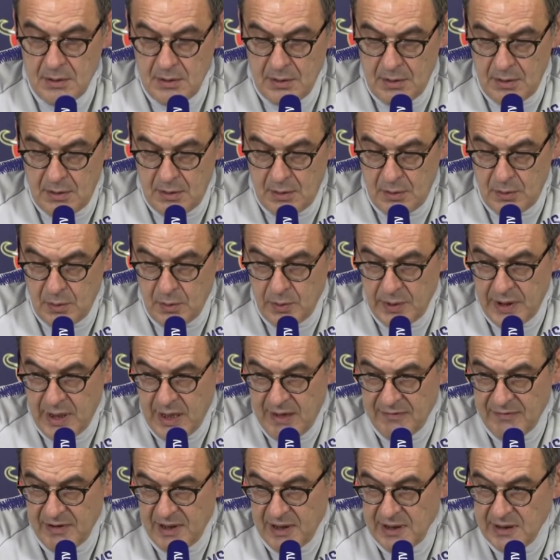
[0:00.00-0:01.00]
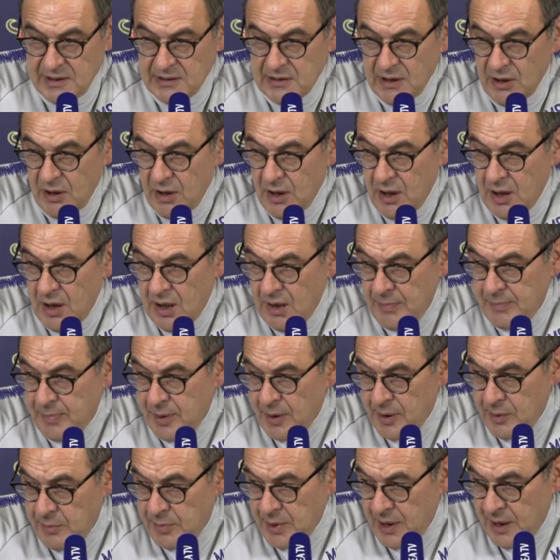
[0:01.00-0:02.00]
We have a little
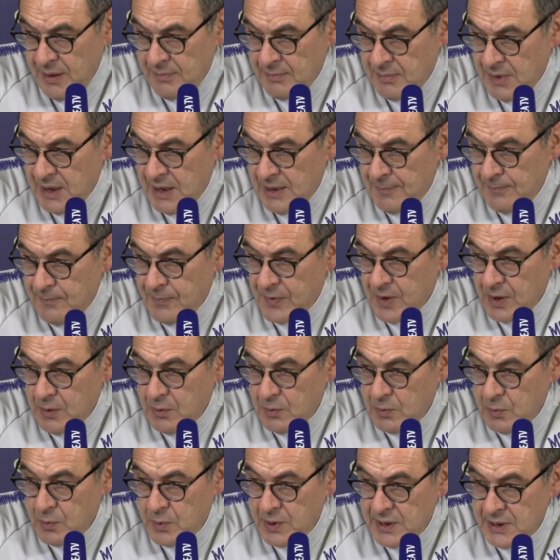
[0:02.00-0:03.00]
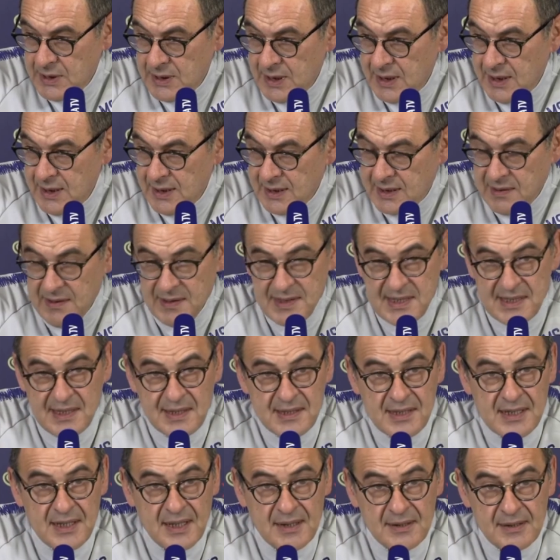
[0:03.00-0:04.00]
problem with
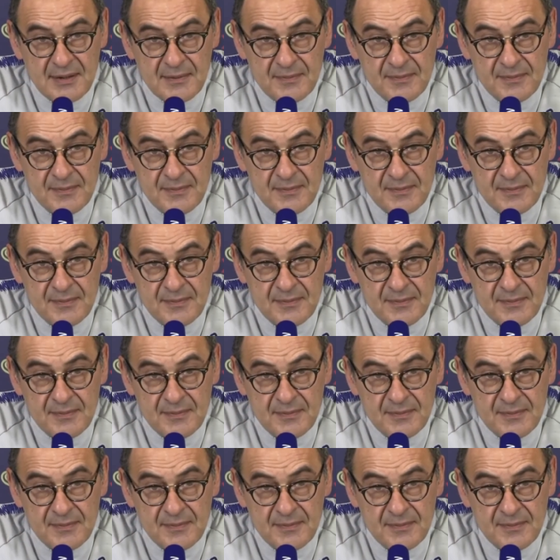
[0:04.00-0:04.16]
Christensen.